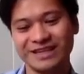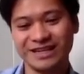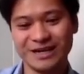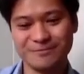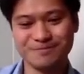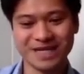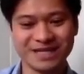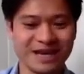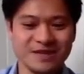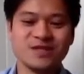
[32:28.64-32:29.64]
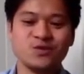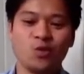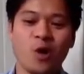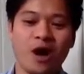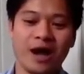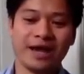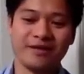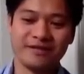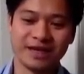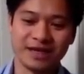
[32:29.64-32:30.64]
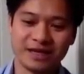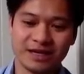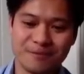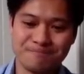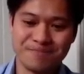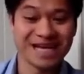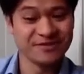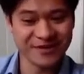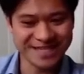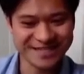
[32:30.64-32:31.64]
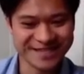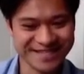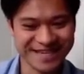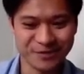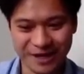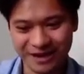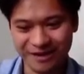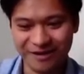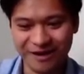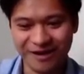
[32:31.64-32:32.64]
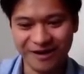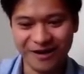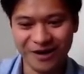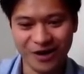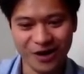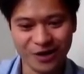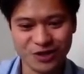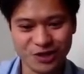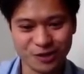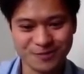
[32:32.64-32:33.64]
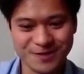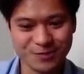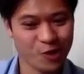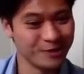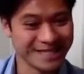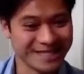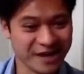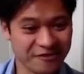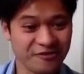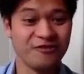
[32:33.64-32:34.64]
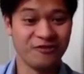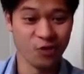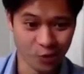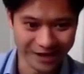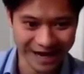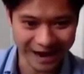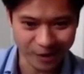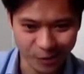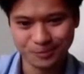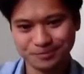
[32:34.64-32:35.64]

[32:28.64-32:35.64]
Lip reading: And this is why I think, as investors anyway, our jobs are probably safe for now.